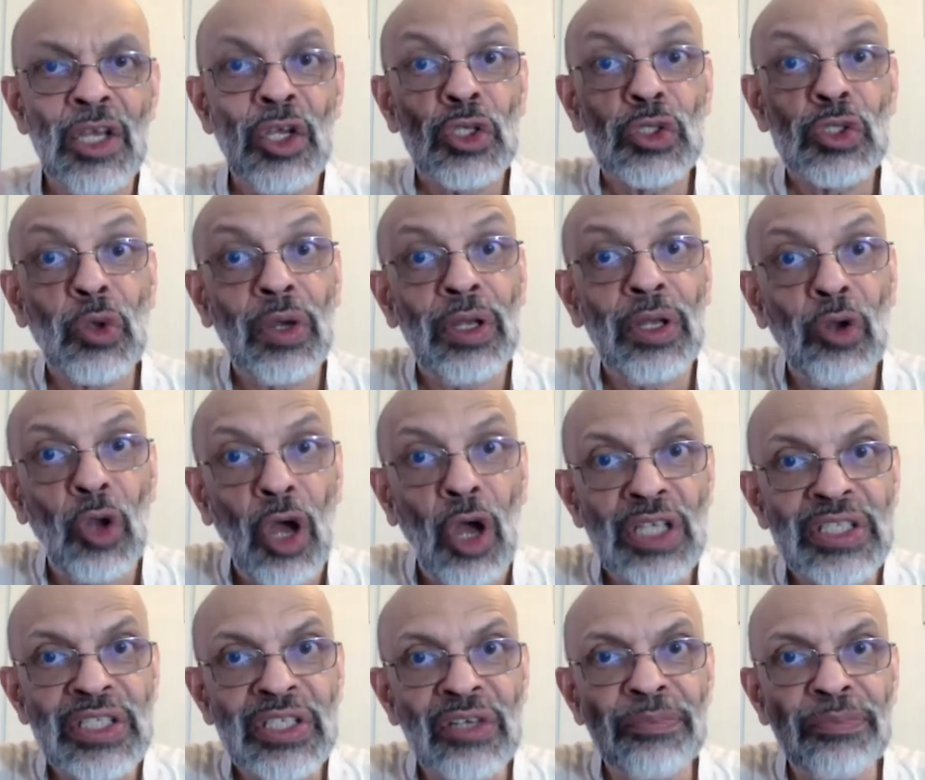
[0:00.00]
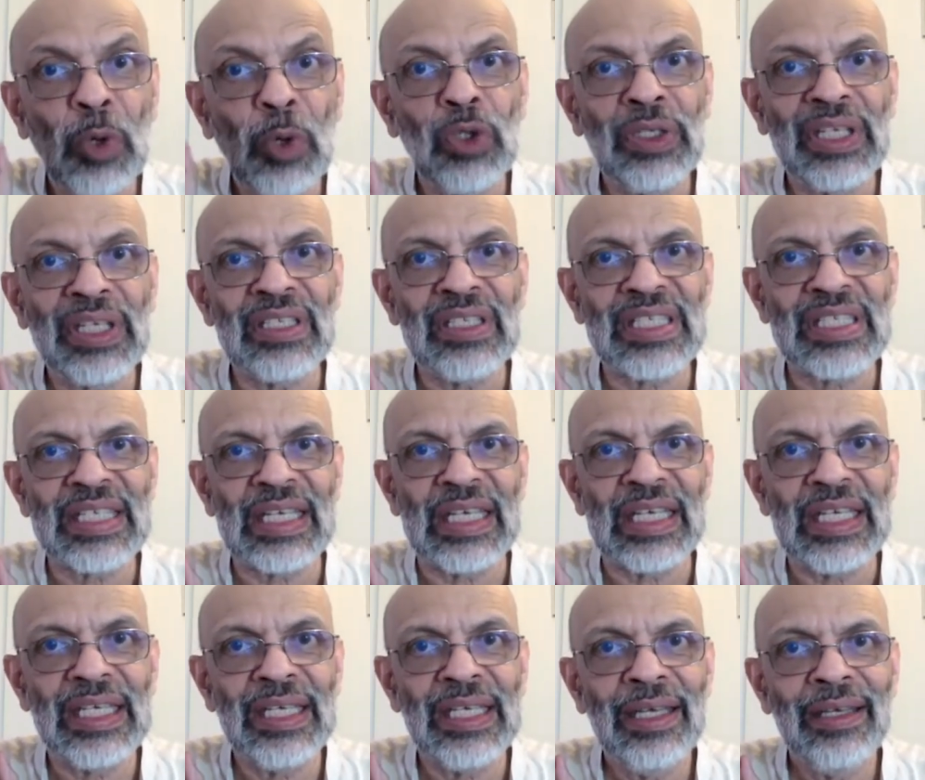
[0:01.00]
So a loss of
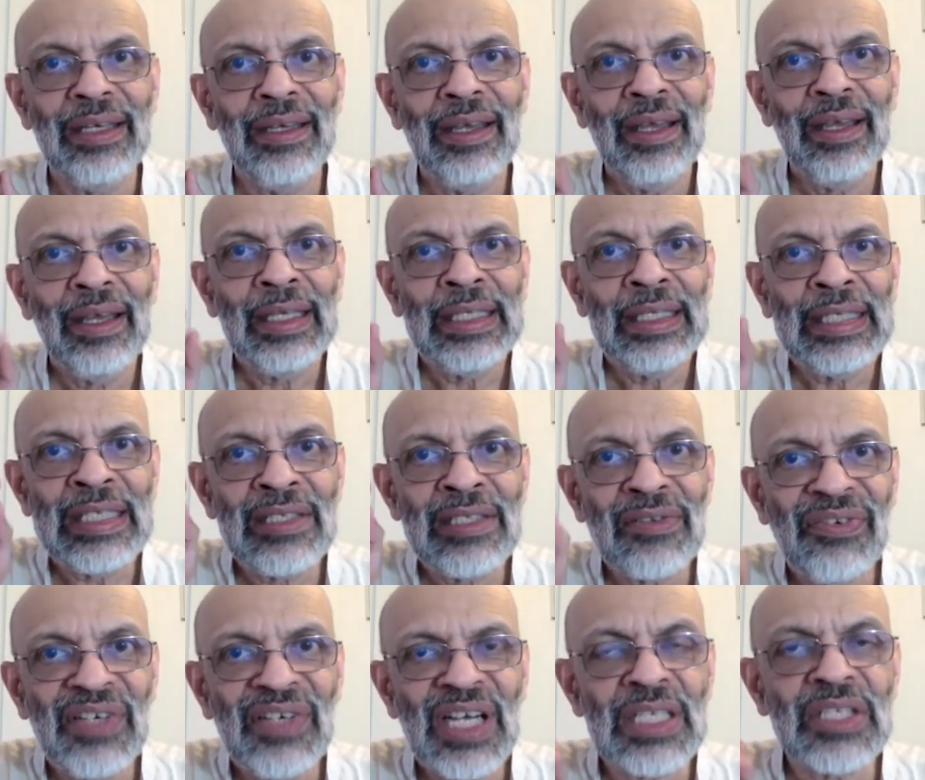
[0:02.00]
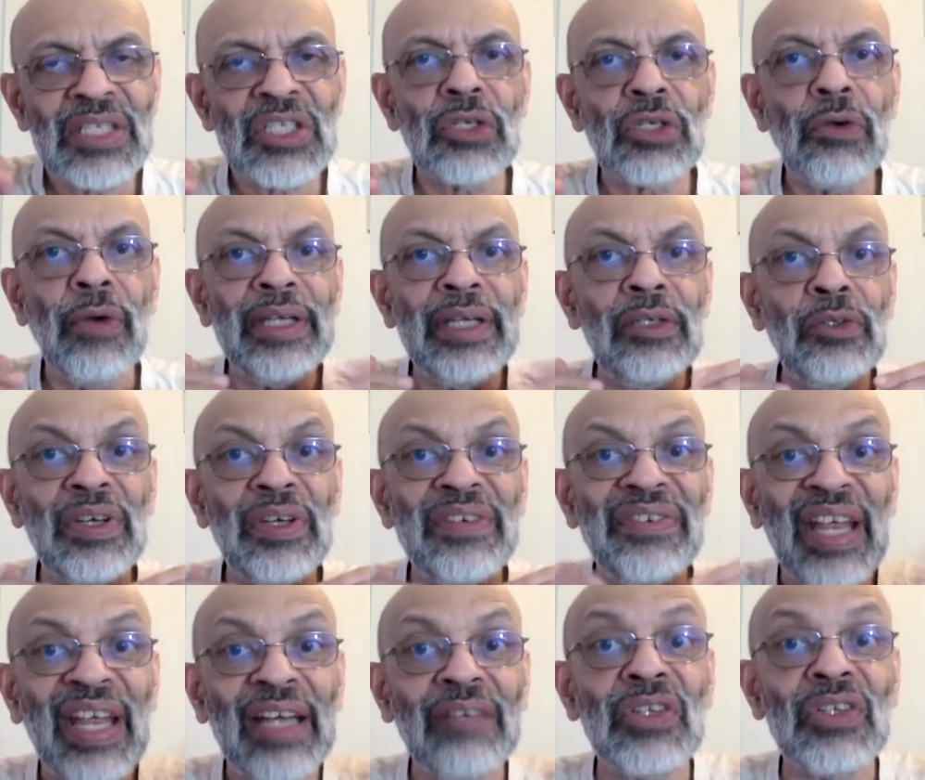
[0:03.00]
potency is first going to
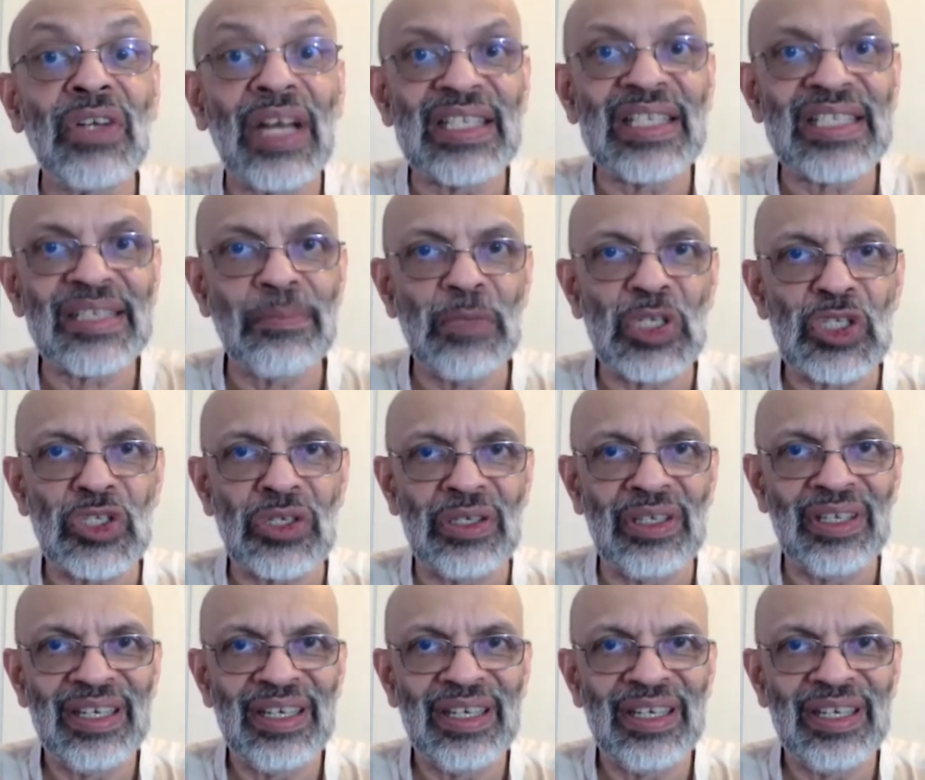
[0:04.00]
affect transmission.